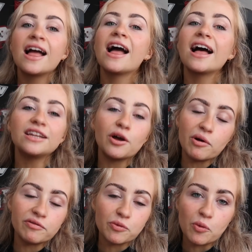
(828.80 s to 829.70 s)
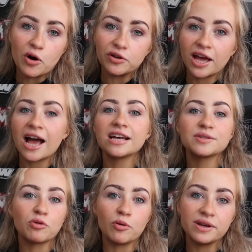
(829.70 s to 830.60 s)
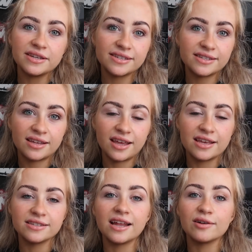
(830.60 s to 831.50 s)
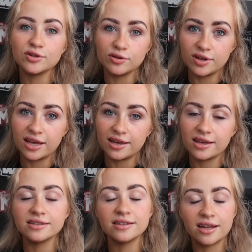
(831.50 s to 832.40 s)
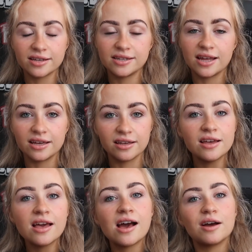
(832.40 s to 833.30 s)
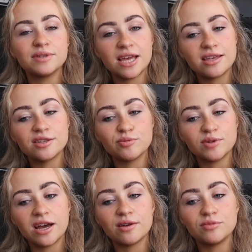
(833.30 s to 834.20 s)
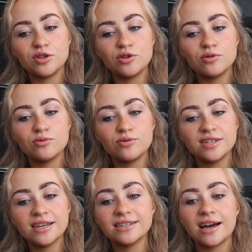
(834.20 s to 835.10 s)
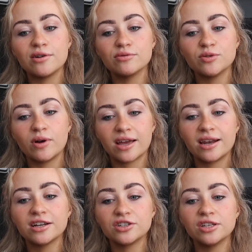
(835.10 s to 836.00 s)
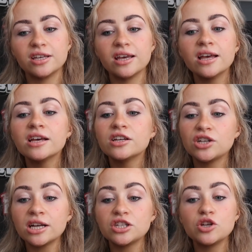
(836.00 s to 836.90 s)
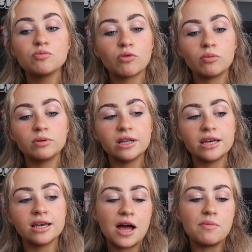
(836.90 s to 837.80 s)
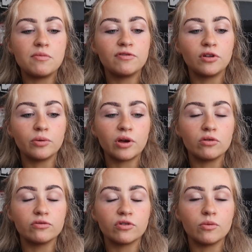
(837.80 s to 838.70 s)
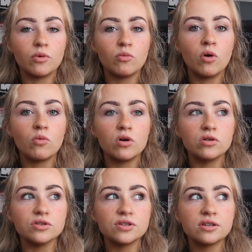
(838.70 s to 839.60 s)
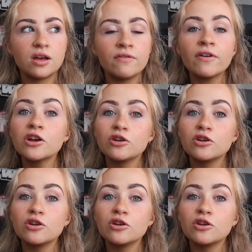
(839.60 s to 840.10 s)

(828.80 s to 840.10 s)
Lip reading: Hello everyone, as promised, it is now Sunday, it's the next day. I'm taking some time to sit down so I can actually chat to you properly, following on from what was a very